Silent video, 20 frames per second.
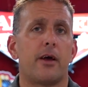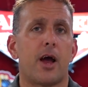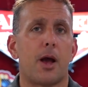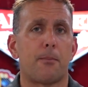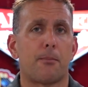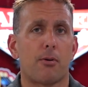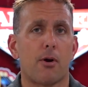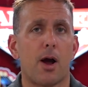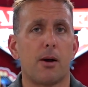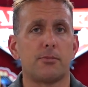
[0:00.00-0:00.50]
I
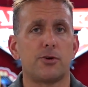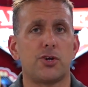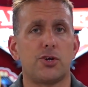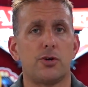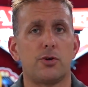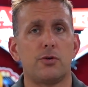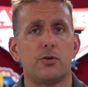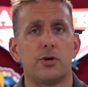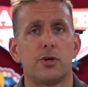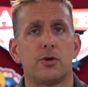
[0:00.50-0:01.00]
promise
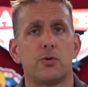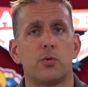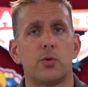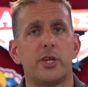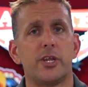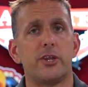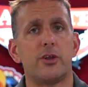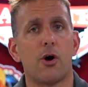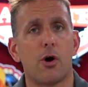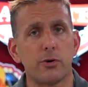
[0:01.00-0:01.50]
you, we
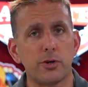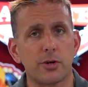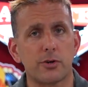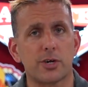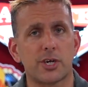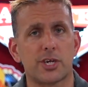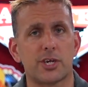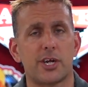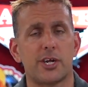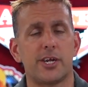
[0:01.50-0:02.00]
know you're
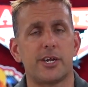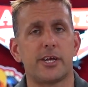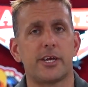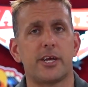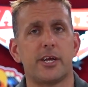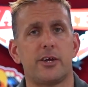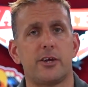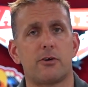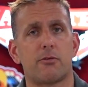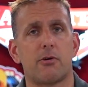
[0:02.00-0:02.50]
excited to
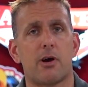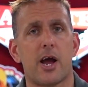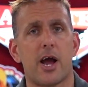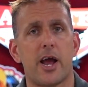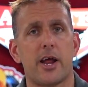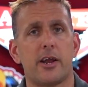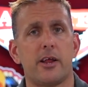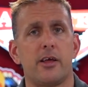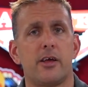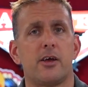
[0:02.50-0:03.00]
get your
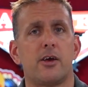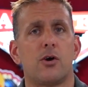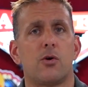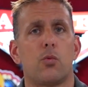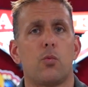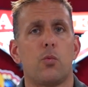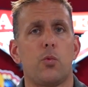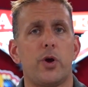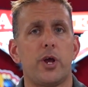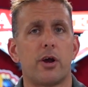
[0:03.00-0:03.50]
ride.
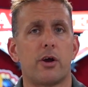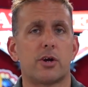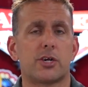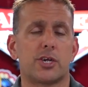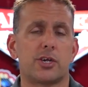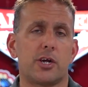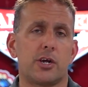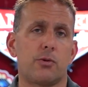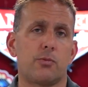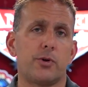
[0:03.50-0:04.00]
We are
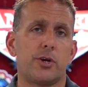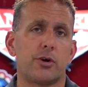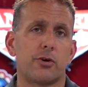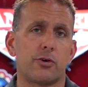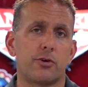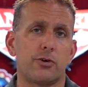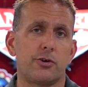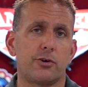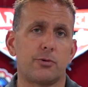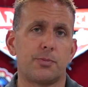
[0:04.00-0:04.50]
excited we
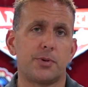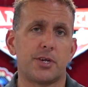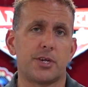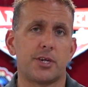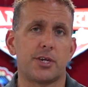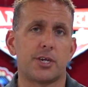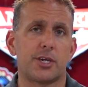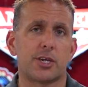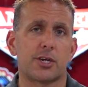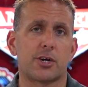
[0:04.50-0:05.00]
earned your
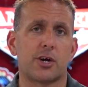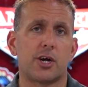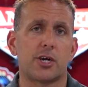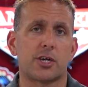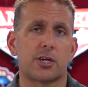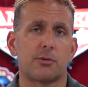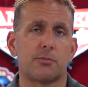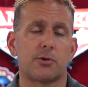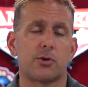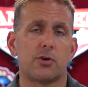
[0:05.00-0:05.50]
business as a
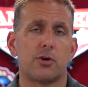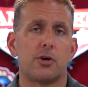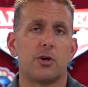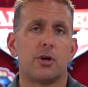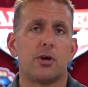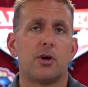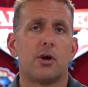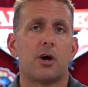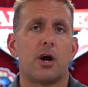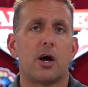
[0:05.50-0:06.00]
customer.
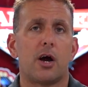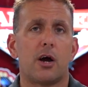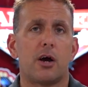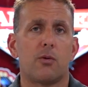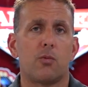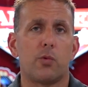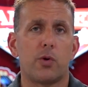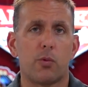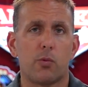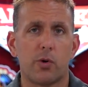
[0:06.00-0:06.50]

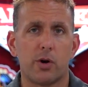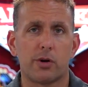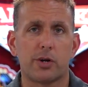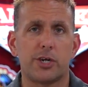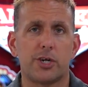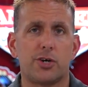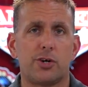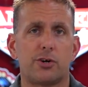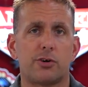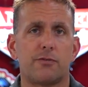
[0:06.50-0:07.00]
We will
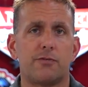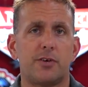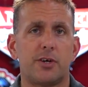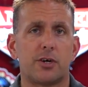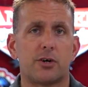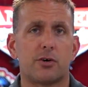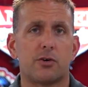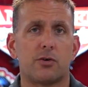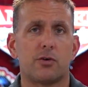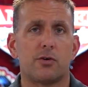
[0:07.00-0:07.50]
get you your
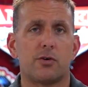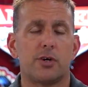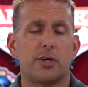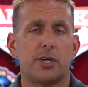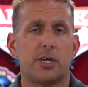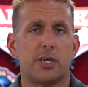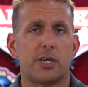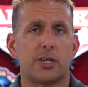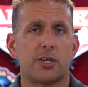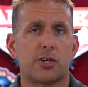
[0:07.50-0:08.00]
vehicle
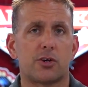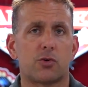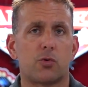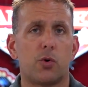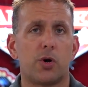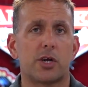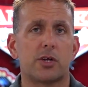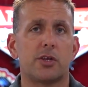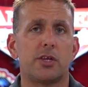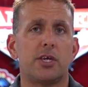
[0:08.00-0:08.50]
as
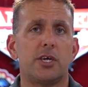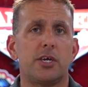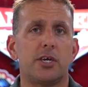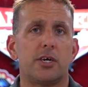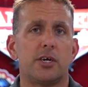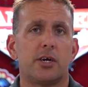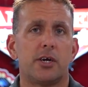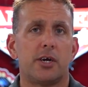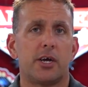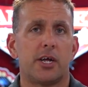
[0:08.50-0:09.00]
quickly
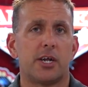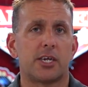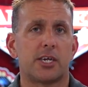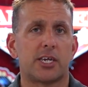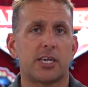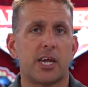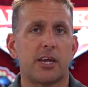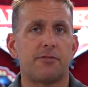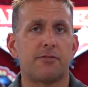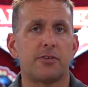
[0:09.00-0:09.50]
and as
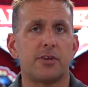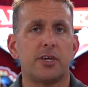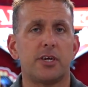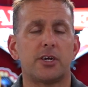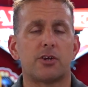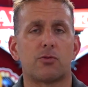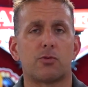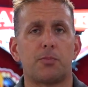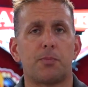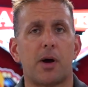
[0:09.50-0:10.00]
safely
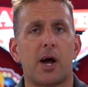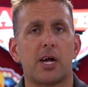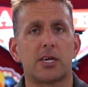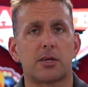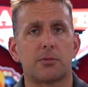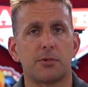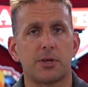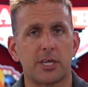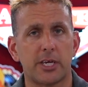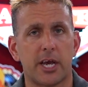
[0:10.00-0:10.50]
as we
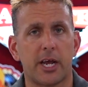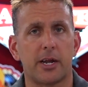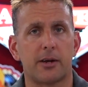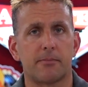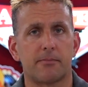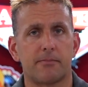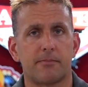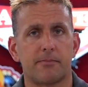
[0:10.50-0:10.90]
possibly can.